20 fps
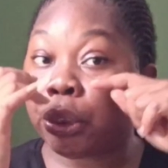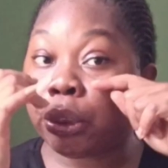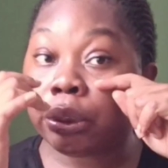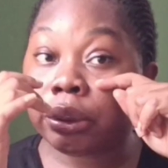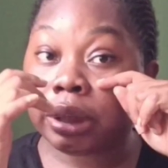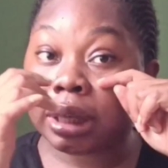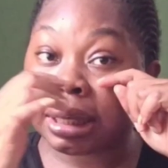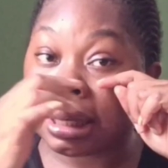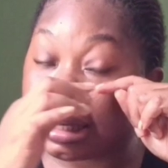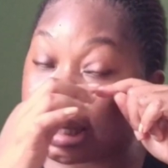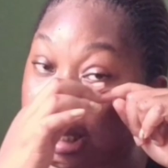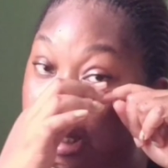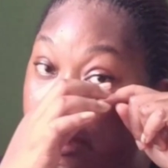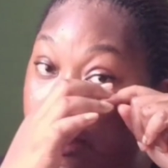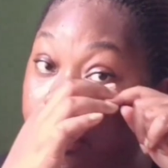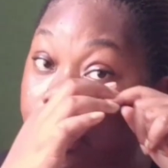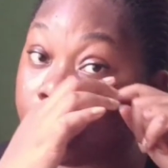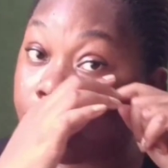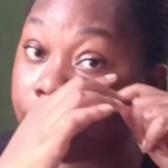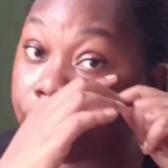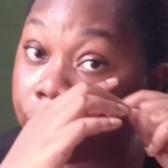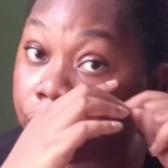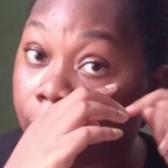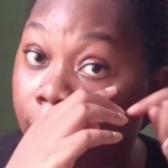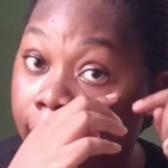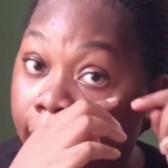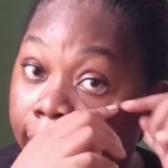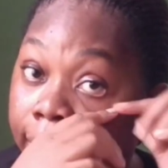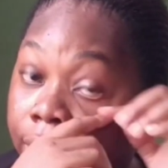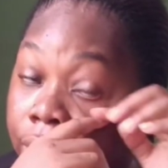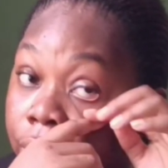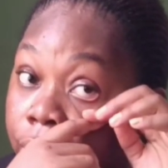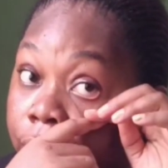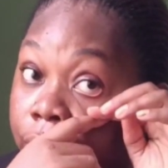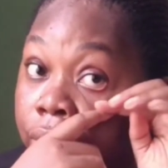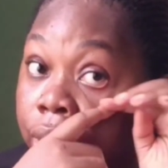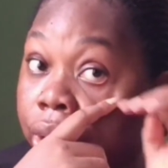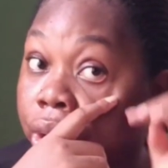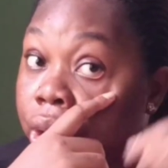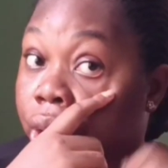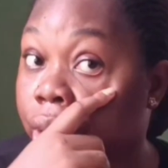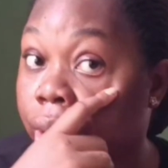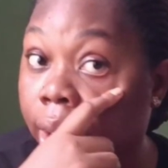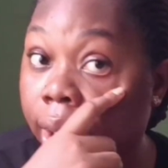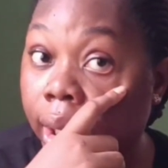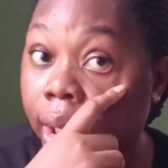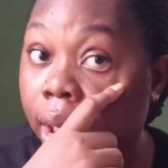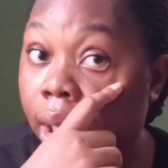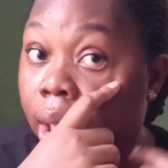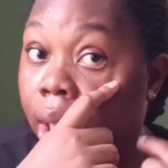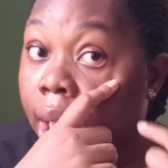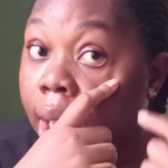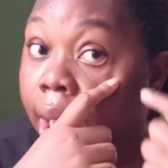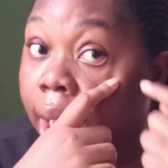pull the skin underneath your eye towards your cheek,